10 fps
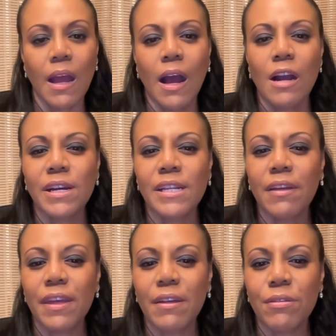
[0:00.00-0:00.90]
All right, now
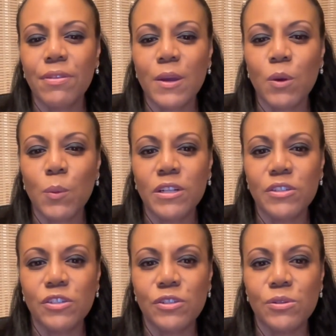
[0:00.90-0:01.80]
the other thing we want to
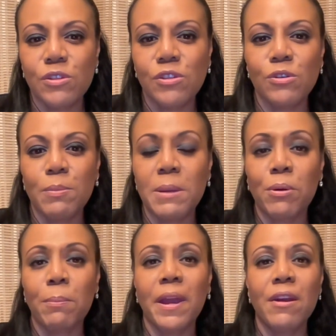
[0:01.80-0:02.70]
do to be
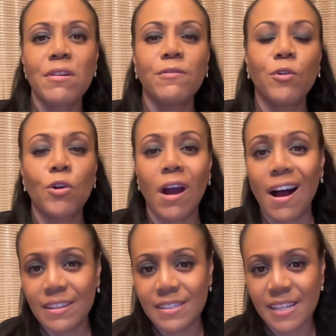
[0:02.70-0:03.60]
prepared for
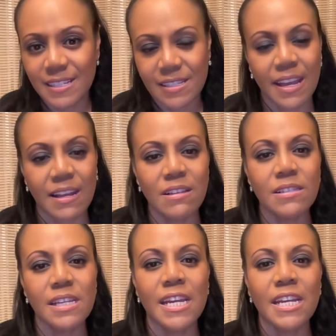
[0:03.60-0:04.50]
holiday
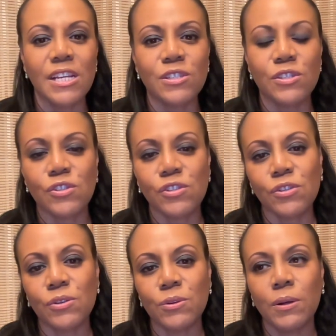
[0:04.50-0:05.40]
sales is
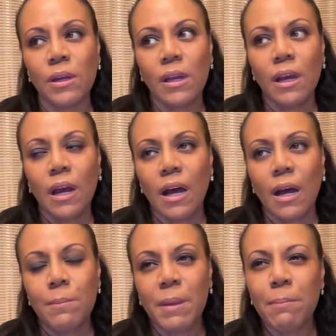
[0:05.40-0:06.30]
to
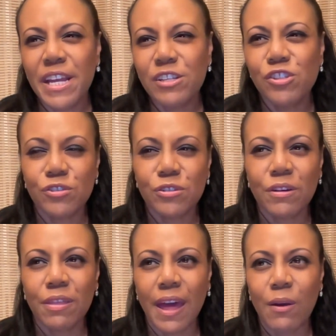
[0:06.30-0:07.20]
make sure
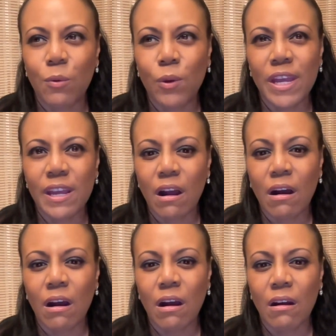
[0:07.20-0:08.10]
that we
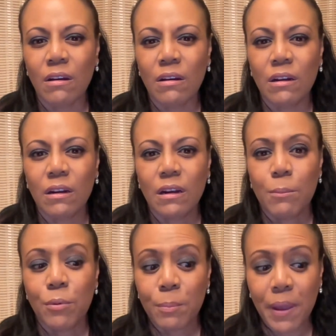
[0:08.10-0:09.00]
are
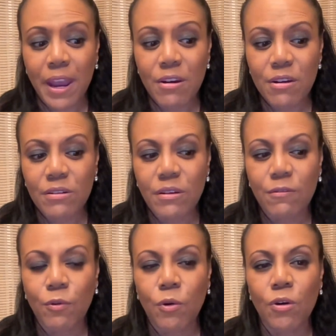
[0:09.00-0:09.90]
prepared
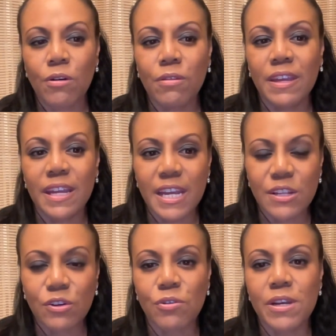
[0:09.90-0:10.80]
for the
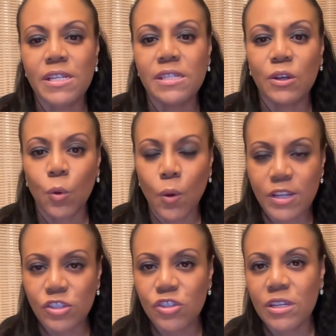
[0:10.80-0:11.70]
increase in
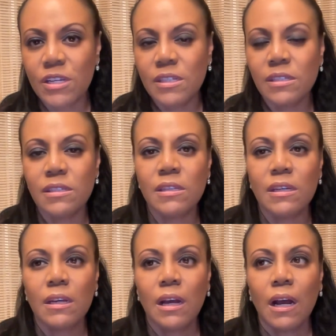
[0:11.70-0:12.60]
questions,
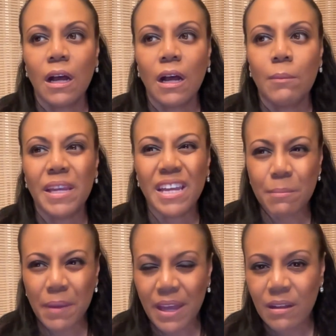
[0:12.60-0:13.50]

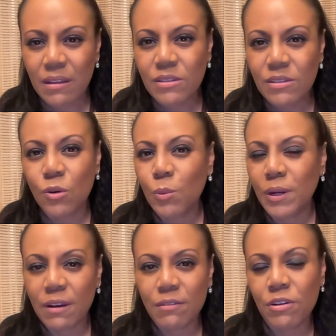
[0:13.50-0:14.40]
emails, or
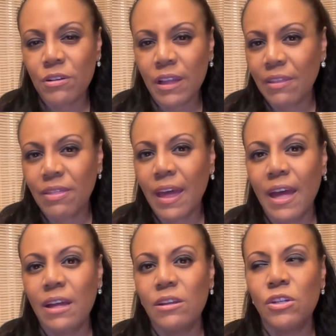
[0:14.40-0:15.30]
whatever like
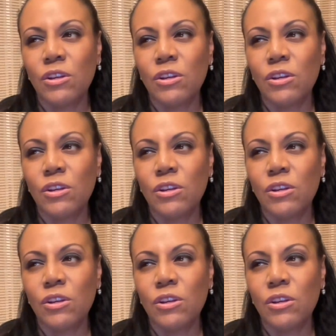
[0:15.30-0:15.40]
that.